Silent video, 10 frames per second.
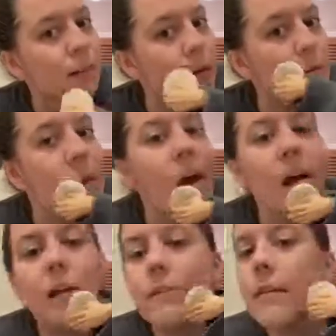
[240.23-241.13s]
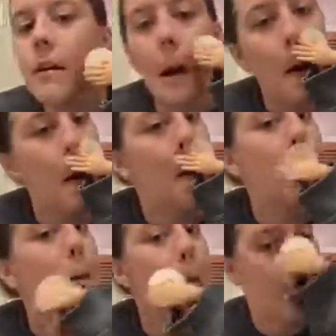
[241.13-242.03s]
up that over there.
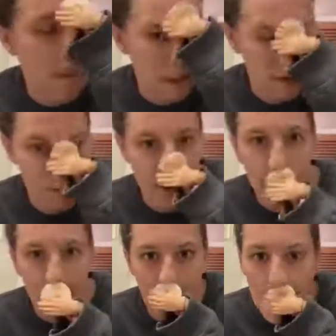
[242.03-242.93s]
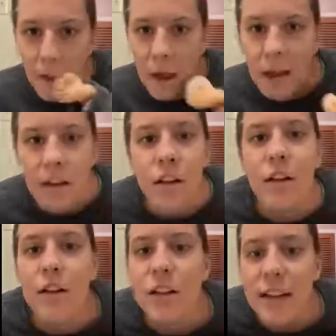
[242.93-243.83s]
Wow.
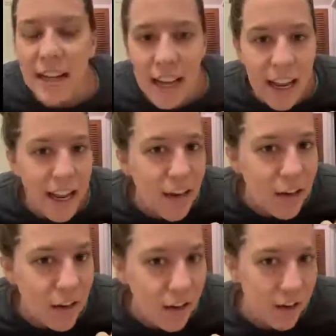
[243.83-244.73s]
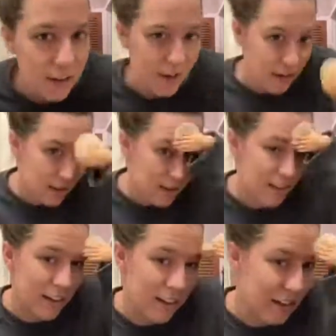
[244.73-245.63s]
Looking good. Oh,
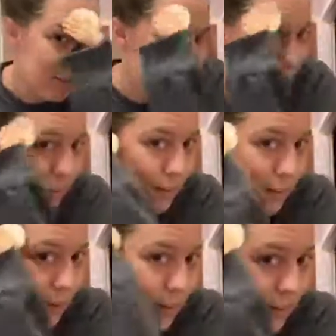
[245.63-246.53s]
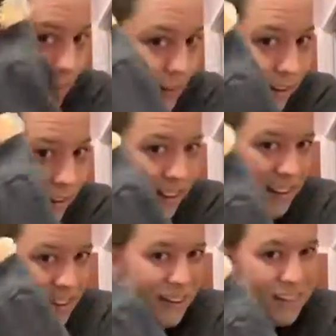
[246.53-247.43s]
got it in my hair a little bit.
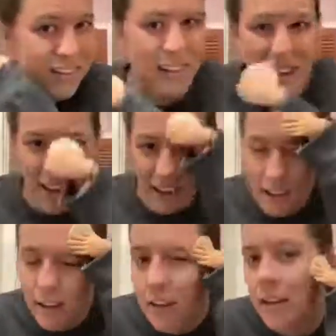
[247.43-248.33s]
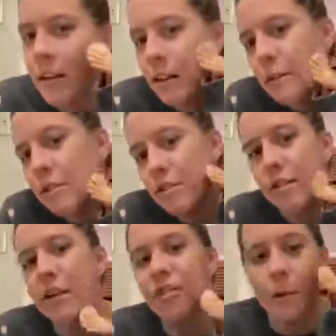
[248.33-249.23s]
It's okay. Dry
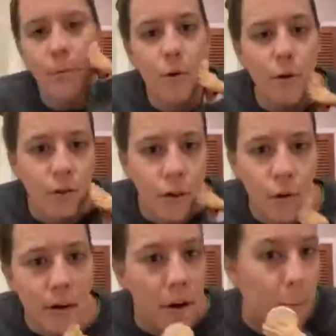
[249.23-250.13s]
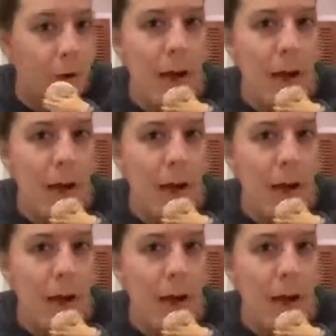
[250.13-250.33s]
shampoo will soak it up.